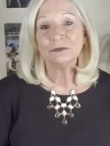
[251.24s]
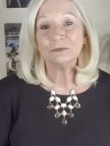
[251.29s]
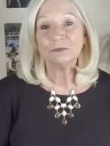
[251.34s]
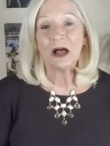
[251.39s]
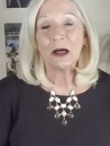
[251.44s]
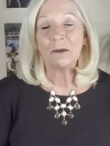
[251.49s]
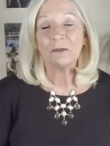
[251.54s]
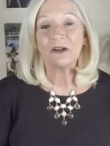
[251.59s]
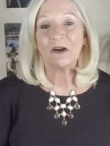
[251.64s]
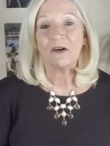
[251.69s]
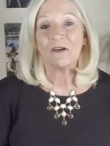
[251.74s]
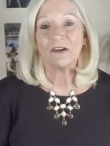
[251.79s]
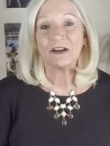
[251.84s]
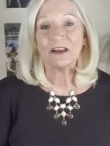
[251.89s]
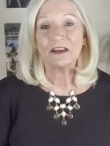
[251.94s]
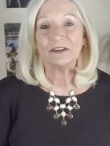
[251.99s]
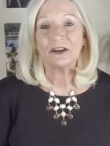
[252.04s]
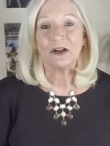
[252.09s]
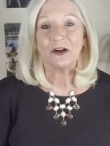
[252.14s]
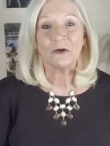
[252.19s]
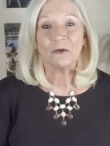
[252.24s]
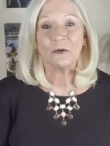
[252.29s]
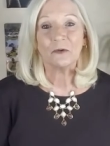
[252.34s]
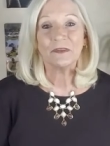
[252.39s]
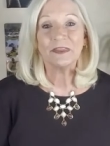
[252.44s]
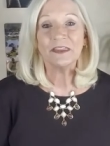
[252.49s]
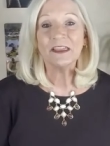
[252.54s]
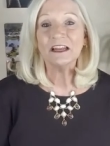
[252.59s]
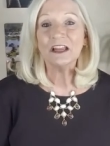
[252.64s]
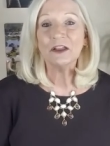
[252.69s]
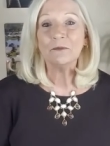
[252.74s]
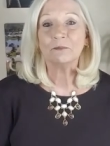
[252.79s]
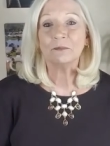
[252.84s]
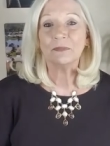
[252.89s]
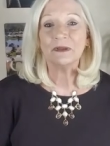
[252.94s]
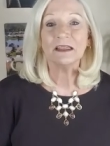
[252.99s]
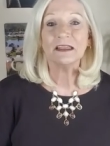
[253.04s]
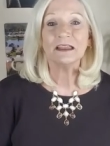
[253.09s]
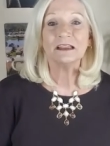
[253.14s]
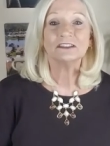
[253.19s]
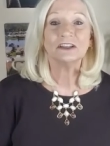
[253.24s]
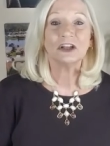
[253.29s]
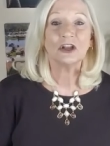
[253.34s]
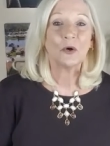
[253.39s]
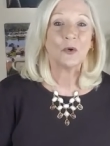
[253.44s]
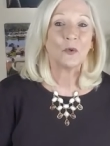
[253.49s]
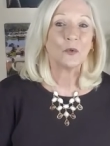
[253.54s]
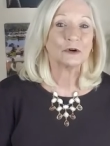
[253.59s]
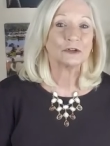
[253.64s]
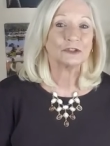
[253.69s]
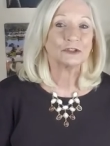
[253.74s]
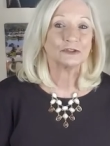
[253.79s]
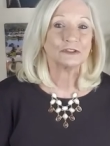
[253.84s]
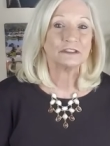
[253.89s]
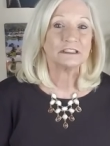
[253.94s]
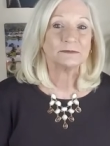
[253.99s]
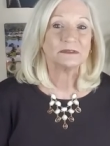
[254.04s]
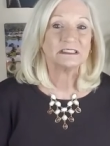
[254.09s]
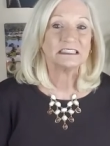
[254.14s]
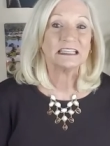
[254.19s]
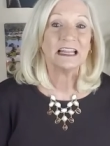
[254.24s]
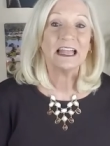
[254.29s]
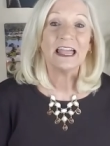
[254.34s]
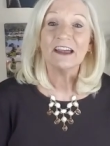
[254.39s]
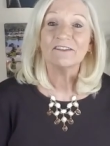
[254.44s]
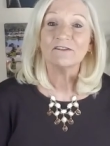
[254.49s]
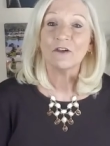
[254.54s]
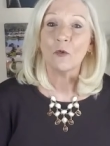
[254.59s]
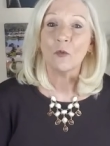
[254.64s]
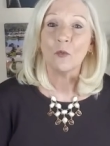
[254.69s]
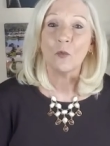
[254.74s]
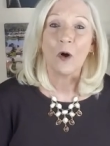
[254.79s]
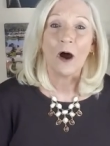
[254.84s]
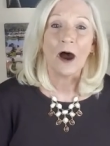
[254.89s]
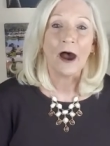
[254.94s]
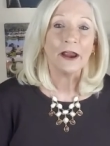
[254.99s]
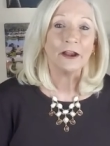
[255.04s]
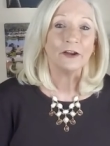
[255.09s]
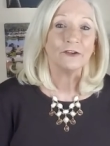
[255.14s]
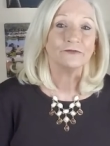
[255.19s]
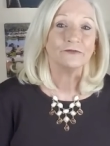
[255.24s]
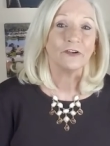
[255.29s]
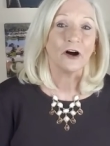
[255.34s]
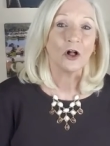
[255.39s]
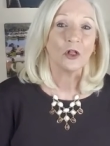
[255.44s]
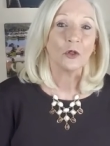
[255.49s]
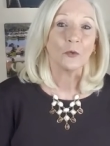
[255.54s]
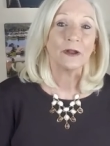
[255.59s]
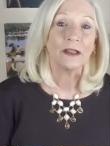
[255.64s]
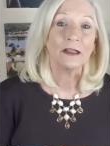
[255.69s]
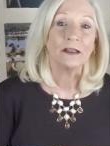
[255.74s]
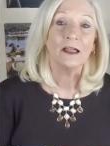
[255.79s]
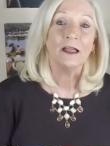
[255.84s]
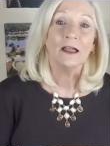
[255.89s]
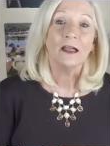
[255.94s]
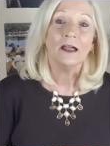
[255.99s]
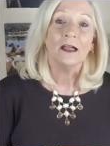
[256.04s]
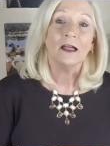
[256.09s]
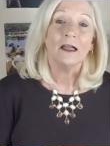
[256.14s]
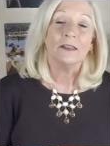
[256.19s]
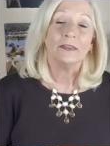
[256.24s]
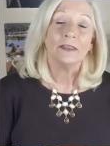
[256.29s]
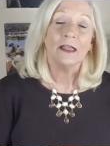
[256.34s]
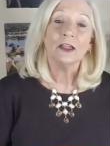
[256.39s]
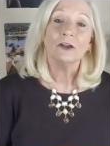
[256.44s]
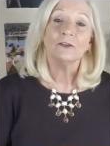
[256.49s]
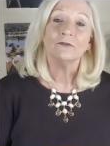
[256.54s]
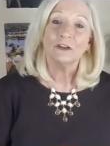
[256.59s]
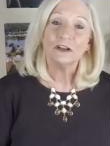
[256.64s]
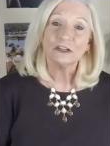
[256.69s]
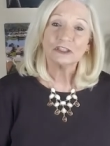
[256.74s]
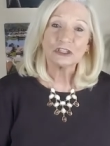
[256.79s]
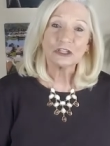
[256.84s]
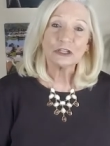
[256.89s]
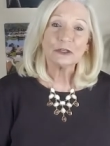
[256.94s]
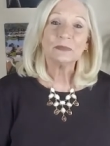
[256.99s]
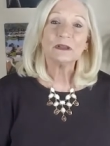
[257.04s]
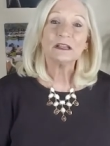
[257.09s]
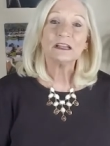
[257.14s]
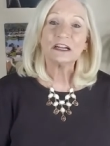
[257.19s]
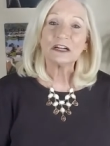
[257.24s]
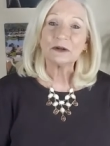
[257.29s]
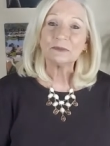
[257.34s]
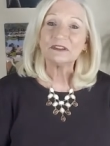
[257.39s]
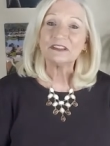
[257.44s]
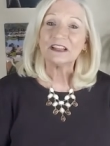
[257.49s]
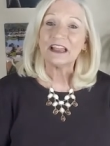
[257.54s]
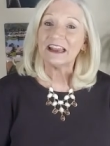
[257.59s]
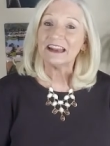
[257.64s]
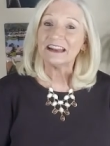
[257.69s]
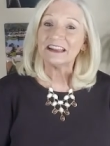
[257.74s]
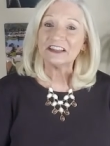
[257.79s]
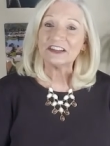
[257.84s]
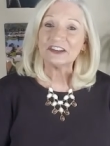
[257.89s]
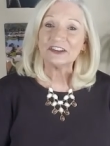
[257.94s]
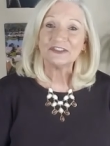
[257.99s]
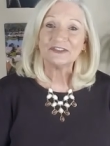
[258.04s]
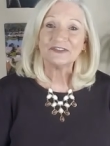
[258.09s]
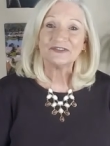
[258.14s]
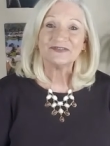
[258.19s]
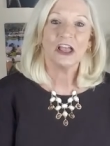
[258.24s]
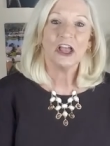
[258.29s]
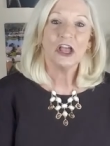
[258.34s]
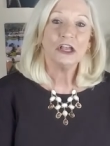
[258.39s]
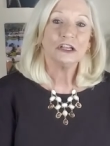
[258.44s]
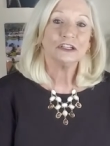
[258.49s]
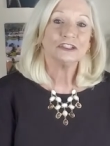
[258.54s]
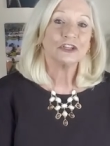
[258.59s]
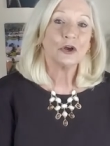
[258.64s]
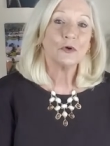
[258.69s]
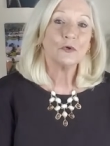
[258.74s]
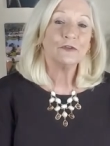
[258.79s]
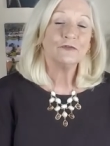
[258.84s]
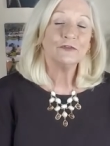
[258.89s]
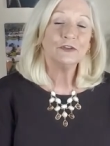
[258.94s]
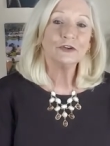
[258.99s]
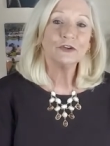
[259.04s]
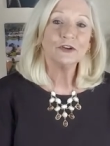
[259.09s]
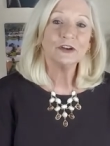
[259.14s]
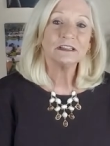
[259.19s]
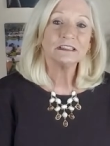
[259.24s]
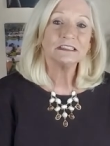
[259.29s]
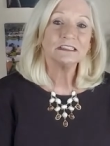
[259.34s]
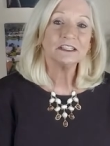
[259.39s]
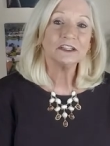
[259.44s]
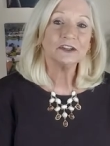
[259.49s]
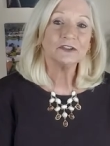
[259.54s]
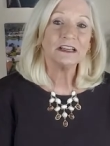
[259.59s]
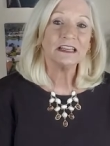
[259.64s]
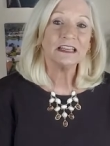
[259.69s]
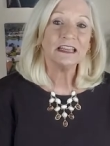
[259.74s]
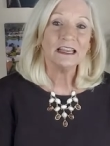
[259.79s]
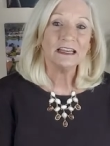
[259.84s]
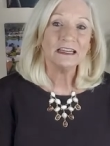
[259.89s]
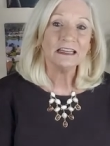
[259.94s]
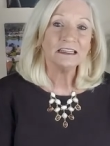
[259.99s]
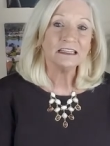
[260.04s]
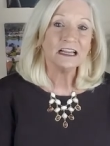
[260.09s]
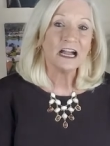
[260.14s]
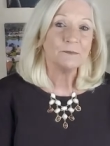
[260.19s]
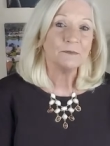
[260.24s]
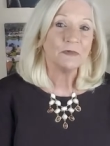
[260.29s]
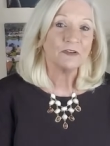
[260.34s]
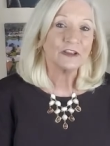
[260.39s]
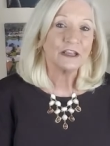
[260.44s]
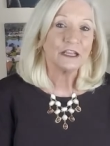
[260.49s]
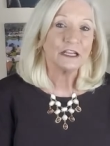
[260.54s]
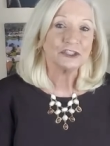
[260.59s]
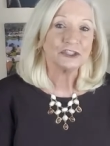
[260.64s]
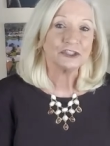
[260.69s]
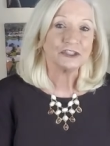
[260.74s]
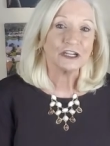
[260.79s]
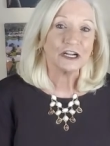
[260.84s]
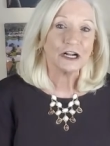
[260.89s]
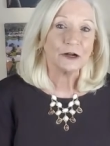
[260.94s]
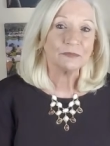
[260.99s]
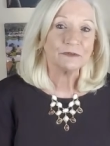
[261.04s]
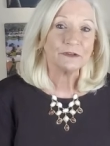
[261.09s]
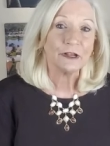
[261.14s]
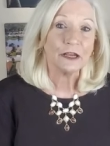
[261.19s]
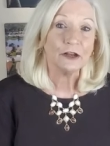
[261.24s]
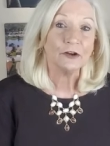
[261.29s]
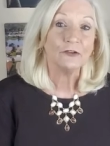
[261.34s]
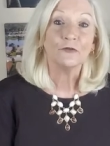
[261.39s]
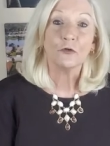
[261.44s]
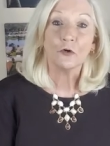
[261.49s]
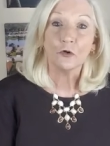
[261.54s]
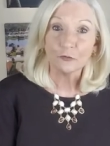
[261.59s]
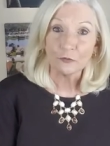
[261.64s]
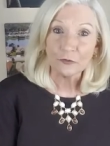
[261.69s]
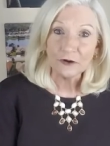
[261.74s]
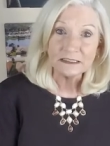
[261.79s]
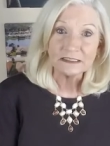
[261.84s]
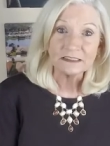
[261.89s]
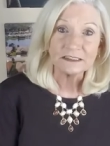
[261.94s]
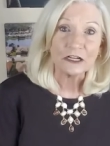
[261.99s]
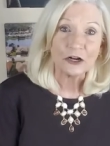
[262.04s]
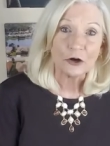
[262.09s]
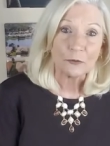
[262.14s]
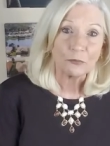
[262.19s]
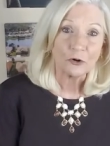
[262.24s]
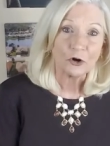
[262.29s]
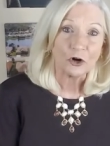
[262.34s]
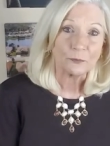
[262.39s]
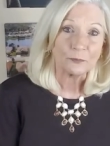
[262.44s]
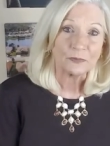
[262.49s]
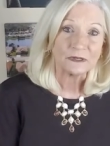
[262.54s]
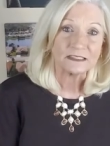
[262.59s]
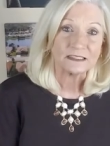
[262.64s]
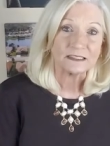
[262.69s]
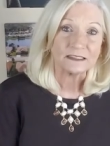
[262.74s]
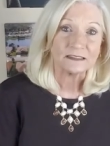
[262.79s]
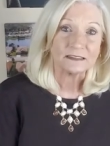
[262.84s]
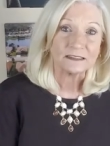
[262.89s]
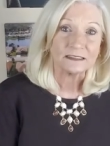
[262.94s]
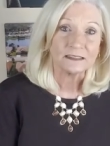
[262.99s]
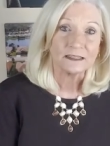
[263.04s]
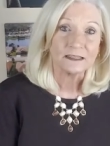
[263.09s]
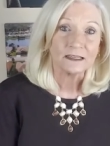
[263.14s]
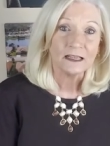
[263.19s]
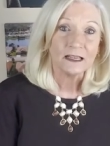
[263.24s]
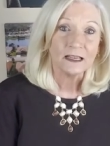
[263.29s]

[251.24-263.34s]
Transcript: you probably already know, with any big decor trends that have a wide following, they eventually become dated. So if you're considering any type of kitchen update for resale purposes,